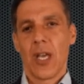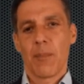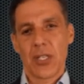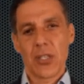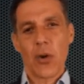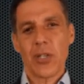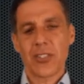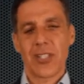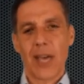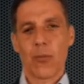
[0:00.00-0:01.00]
But
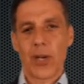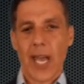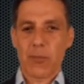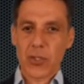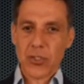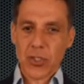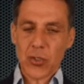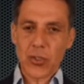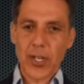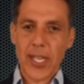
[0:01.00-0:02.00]
notice that what I'm
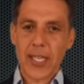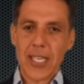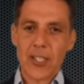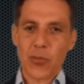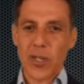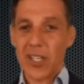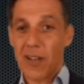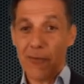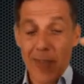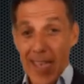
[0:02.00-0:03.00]
returning is what
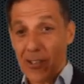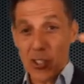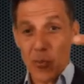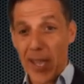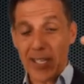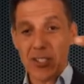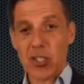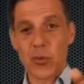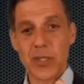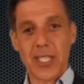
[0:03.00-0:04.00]
evaluated
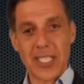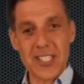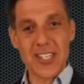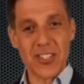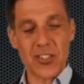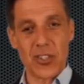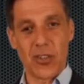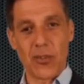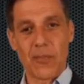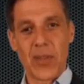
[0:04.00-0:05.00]
to in the
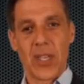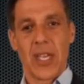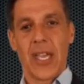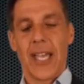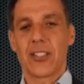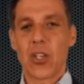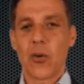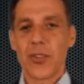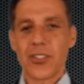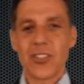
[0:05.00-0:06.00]
conditional. And
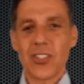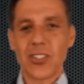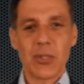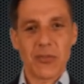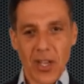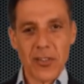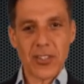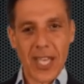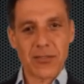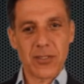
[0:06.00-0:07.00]
so this is just, we've done
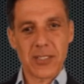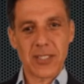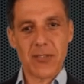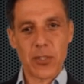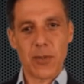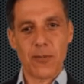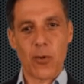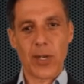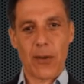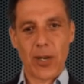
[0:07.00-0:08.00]
this, I've said this
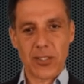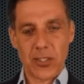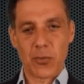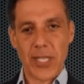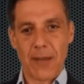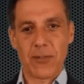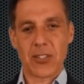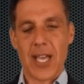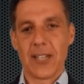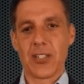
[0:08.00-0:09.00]
before and I want to just
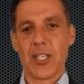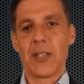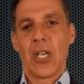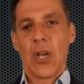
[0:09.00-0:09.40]
re-emphasize it.